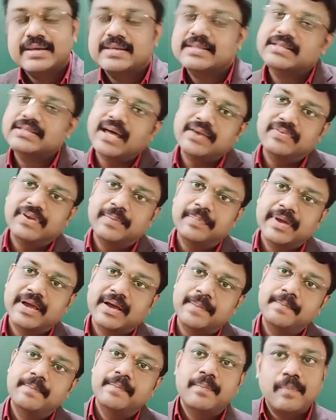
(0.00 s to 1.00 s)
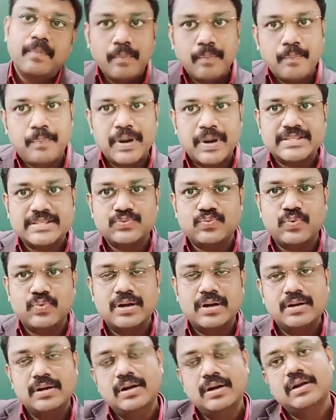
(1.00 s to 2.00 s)
that will become
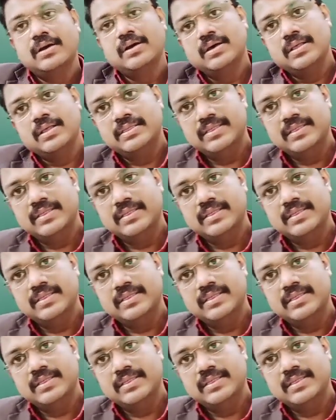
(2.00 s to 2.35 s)
+1,